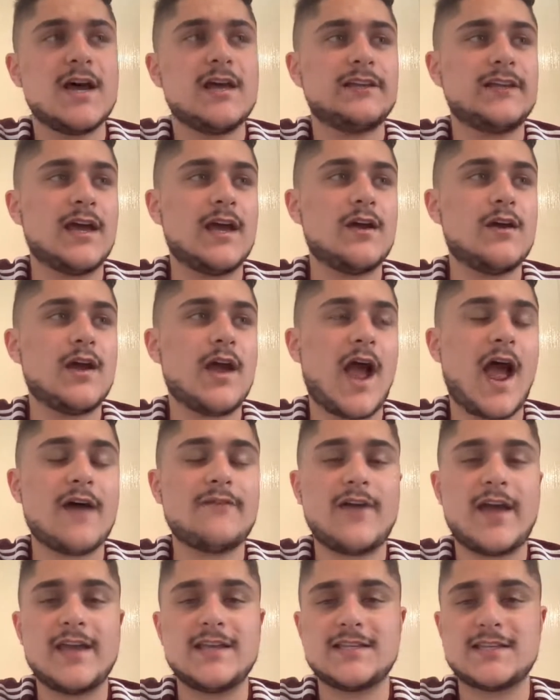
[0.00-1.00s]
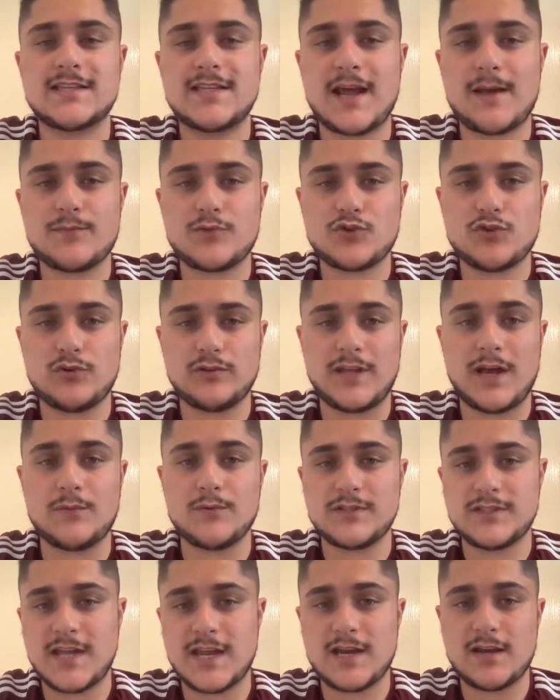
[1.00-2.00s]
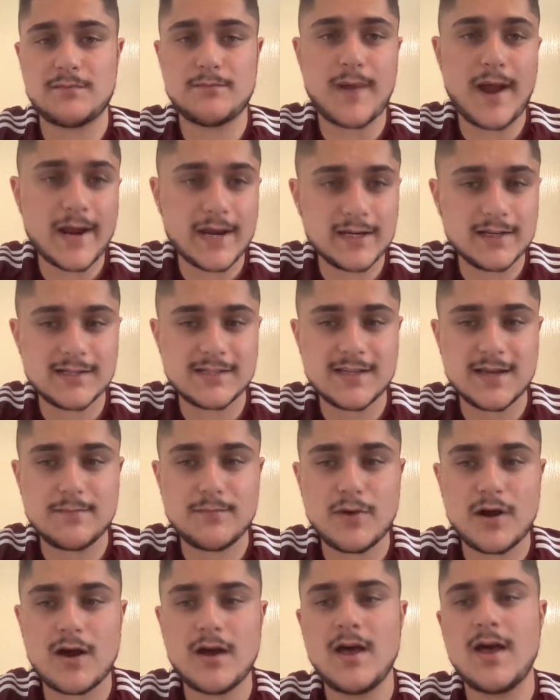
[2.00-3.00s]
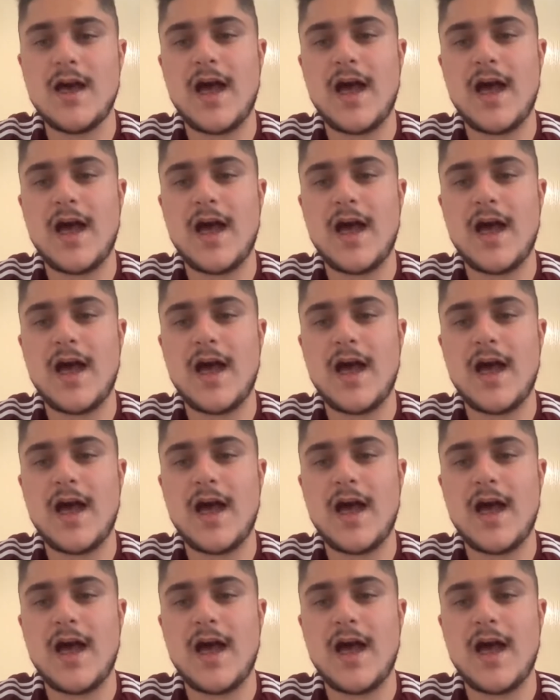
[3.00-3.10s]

they have a snapshot that was taken back in December,